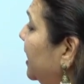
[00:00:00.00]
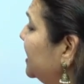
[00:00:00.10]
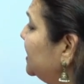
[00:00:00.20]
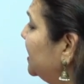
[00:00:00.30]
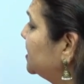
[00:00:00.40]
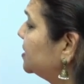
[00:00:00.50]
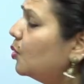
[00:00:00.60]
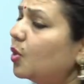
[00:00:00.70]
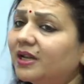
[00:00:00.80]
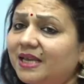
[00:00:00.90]

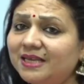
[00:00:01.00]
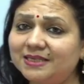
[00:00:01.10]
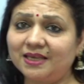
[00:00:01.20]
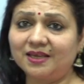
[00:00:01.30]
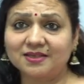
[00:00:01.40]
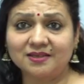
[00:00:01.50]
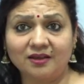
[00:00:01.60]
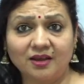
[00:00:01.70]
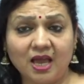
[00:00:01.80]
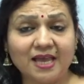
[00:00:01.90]
Essays. What are essays?
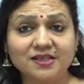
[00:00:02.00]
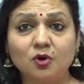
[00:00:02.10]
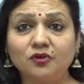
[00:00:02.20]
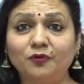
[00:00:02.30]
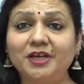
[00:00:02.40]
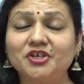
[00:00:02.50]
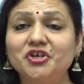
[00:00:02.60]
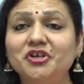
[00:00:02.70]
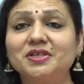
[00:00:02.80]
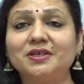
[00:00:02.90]
As Oxford
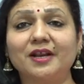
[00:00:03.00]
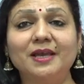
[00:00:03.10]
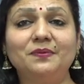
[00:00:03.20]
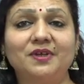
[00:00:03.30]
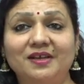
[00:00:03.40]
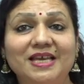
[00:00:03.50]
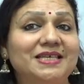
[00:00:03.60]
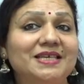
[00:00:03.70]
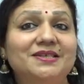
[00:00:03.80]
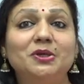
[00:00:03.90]
Dictionary describes it,
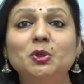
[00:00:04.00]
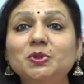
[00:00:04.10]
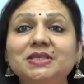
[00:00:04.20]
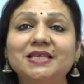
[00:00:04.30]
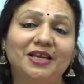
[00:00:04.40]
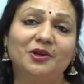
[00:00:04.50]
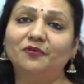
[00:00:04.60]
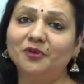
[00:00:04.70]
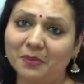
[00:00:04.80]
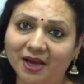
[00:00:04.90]
essay is a loose sally
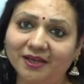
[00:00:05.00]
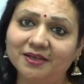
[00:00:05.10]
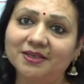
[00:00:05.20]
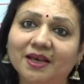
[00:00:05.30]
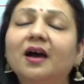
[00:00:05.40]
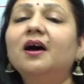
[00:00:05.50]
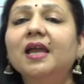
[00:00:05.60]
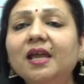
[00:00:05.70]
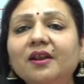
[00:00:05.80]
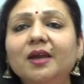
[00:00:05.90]
of the mind,
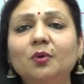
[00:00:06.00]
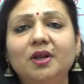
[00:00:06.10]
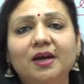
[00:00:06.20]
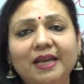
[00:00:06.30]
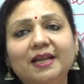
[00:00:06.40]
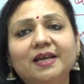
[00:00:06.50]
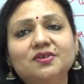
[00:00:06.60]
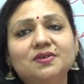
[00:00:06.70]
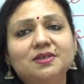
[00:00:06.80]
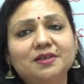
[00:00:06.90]
an irregular,
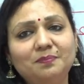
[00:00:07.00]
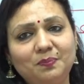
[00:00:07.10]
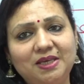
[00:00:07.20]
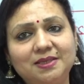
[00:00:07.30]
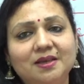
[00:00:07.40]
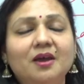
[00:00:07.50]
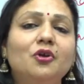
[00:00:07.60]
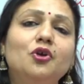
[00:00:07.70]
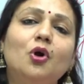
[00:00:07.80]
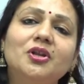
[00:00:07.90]
indigested piece,
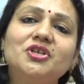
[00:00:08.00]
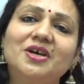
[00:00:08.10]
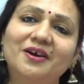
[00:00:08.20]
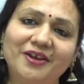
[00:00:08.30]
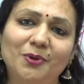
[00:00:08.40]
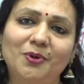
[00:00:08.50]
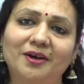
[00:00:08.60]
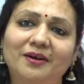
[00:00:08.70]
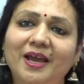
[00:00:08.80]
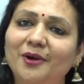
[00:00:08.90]
not a
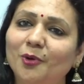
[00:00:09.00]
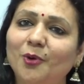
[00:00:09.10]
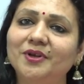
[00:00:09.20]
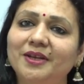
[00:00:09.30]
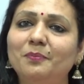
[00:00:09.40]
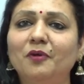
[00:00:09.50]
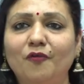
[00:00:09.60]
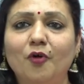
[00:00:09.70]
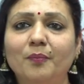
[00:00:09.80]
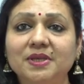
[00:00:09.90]
regular and orderly
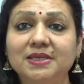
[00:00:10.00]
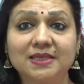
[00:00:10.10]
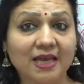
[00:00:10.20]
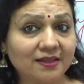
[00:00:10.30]
performance.